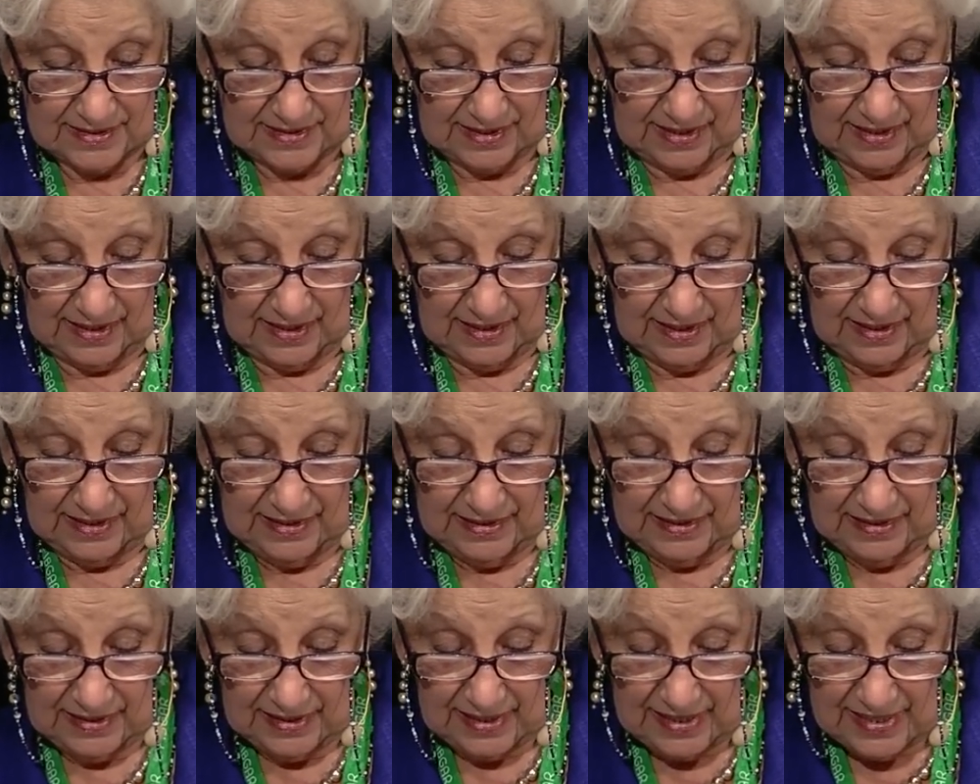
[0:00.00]

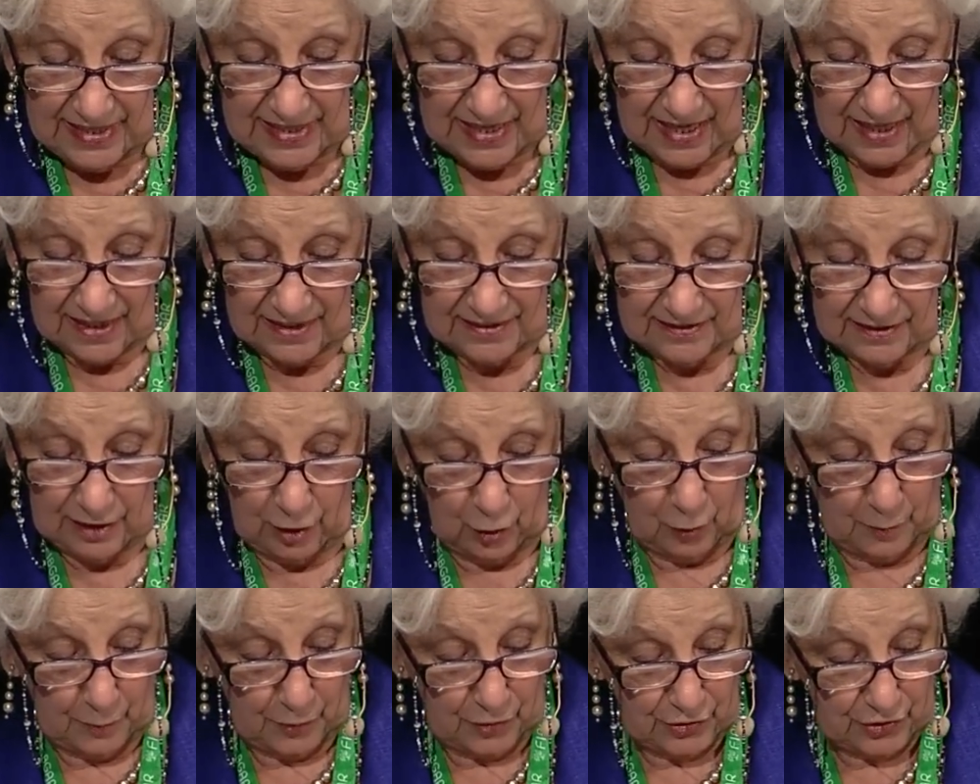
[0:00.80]
perpetrators of
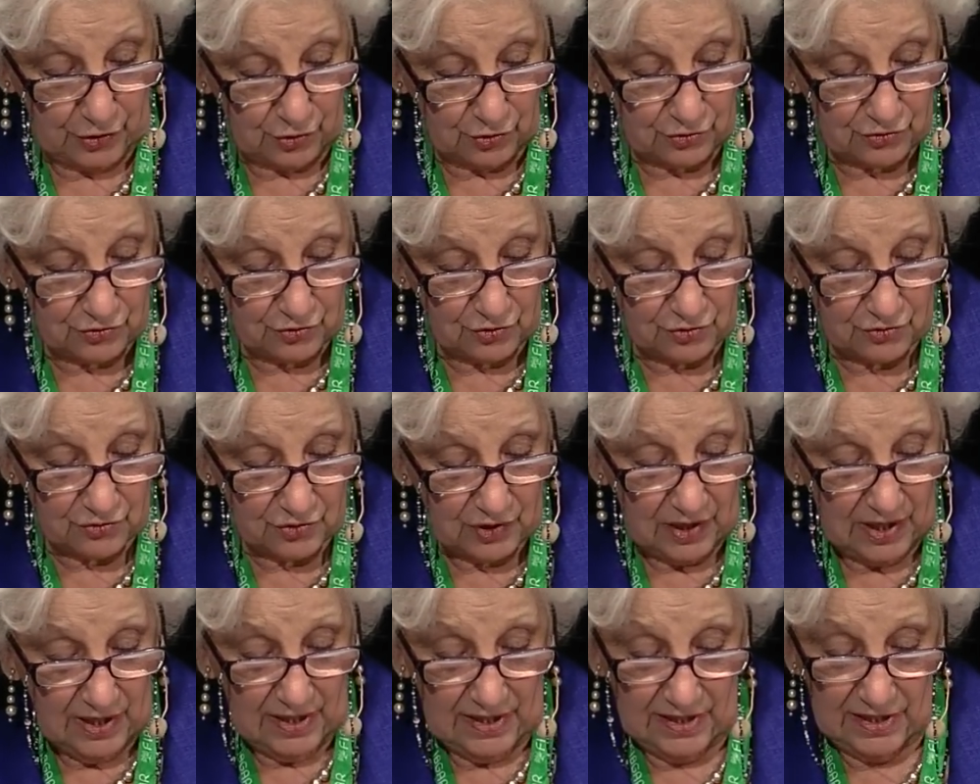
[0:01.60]
genocide, that turns
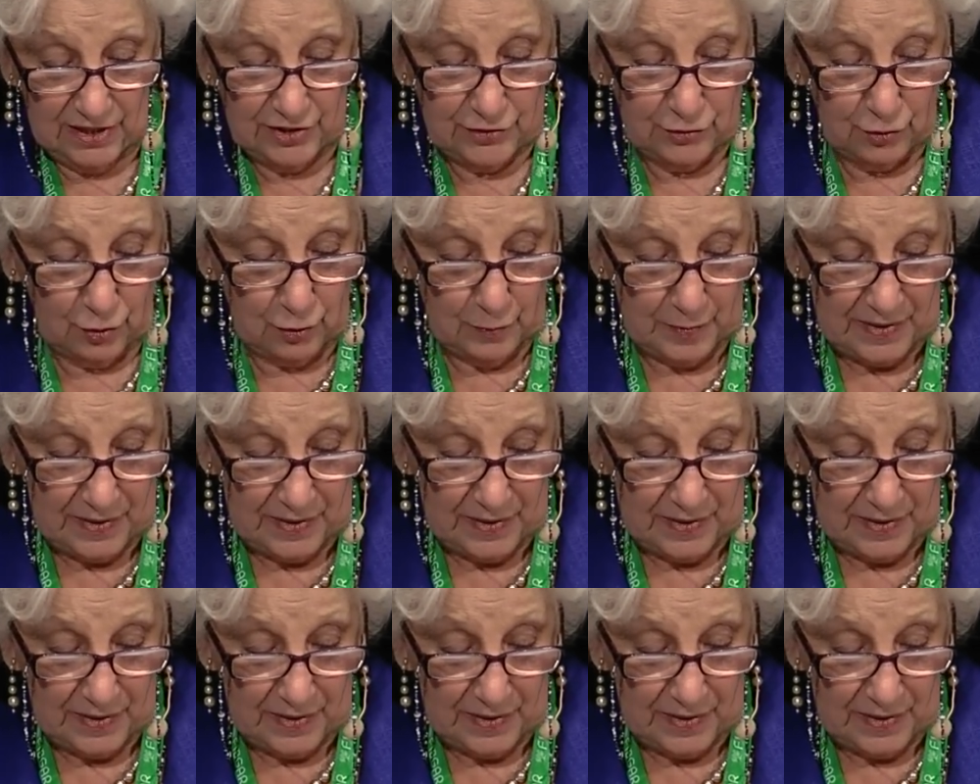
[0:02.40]
its back